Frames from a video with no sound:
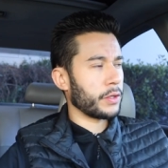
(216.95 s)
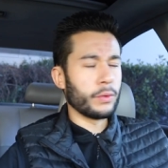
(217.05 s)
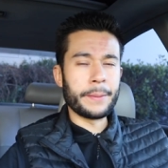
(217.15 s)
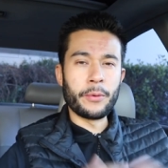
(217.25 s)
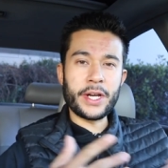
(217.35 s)

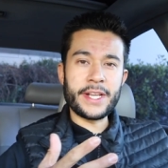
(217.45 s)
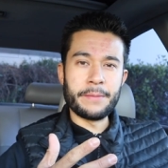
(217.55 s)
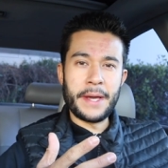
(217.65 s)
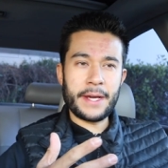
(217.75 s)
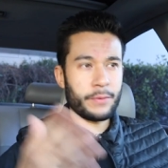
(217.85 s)
we
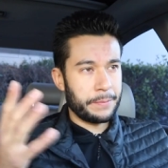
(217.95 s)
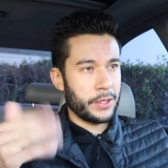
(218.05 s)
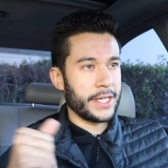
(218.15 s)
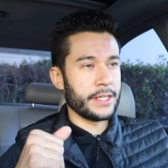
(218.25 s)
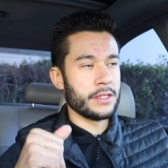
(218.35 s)
breed, man, we
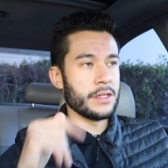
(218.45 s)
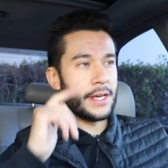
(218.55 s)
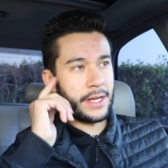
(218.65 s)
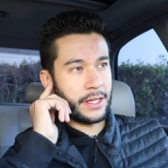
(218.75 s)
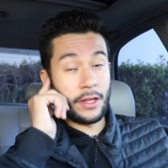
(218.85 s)
breed.
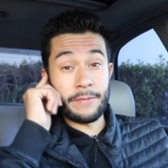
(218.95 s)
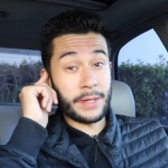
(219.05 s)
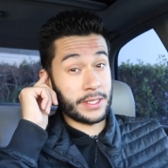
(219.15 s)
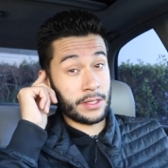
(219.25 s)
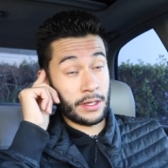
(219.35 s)
And I love
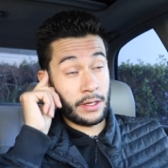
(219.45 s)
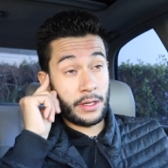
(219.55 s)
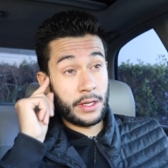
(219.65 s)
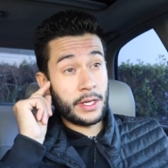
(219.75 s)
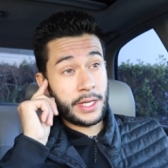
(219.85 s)
my son.
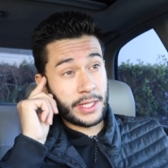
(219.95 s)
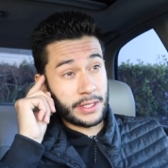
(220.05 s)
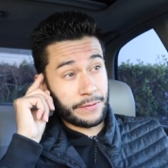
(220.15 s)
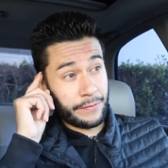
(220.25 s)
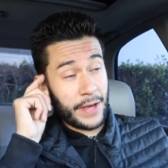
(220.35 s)

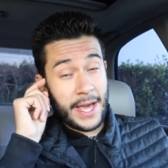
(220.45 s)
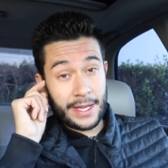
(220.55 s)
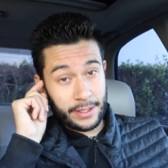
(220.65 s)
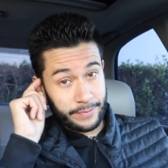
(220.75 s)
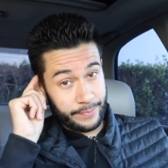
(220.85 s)
He's
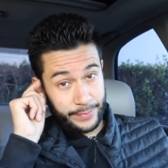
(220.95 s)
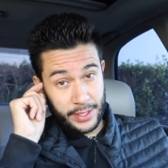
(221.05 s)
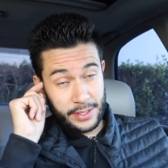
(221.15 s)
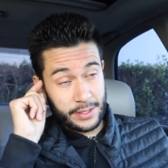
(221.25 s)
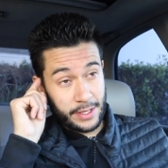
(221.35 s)
fat,
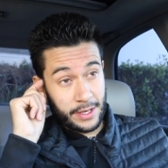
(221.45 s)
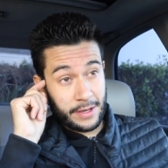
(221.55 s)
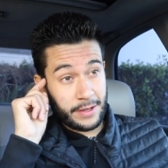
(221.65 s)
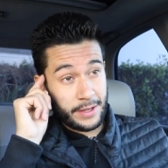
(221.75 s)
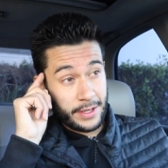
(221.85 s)
he's
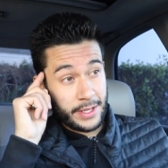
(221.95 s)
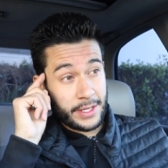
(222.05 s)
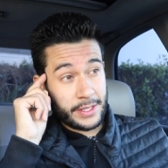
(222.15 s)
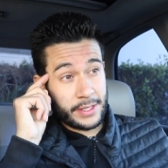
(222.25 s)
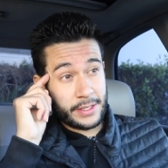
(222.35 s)
uh,
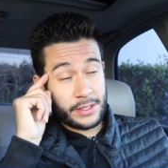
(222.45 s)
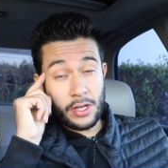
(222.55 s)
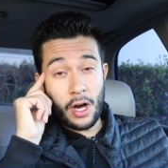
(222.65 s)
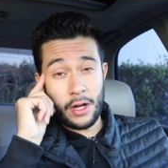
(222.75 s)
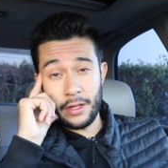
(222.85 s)
he's
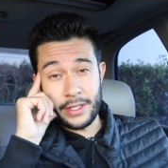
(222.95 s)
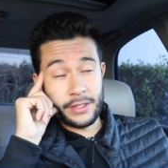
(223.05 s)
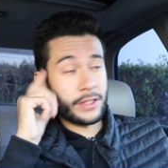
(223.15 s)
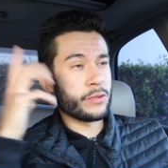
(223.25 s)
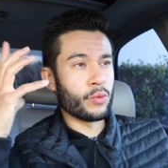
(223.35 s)
tall,
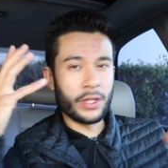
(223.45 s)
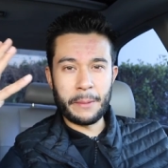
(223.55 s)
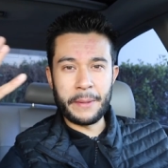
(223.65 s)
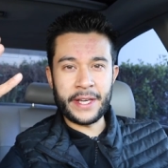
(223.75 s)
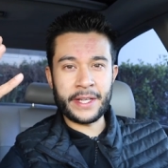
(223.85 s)
he's he's
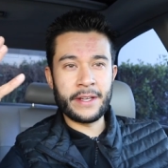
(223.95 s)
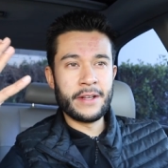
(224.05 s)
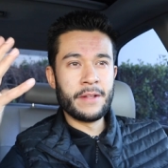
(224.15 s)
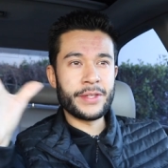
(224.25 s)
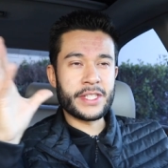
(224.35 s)
really big.
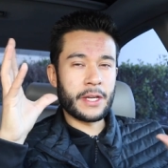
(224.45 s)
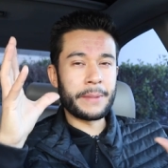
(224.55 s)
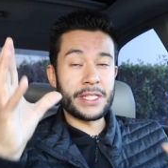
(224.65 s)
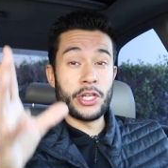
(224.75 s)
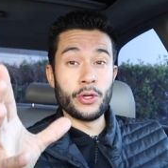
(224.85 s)
He's gonna
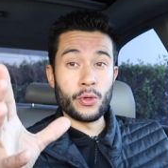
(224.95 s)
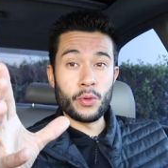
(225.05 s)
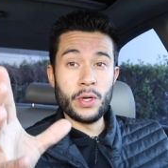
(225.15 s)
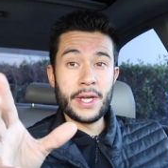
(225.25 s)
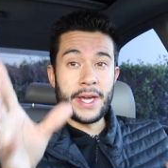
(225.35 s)
be
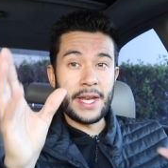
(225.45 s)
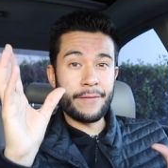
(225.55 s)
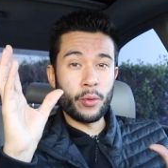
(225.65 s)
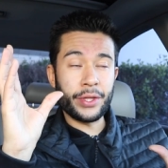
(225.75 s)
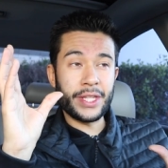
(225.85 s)
two, and
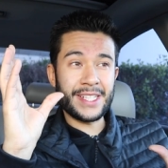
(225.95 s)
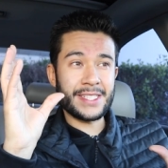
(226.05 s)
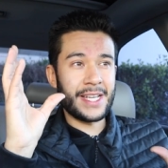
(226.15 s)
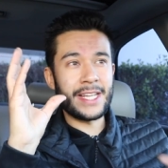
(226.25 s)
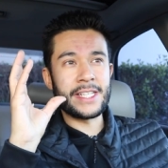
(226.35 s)
everyone
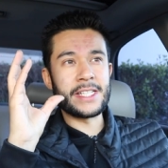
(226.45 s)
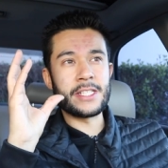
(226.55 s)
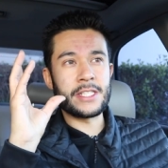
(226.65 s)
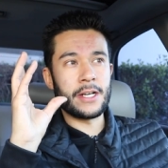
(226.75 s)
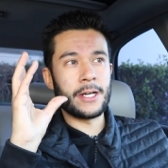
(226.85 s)
thinks that
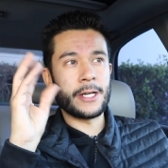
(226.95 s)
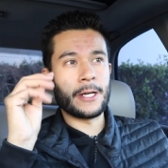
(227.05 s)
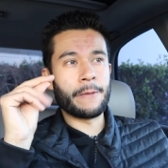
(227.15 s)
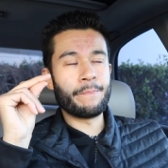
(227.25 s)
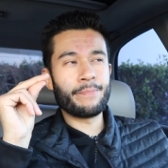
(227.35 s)
he's
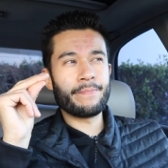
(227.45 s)
uh,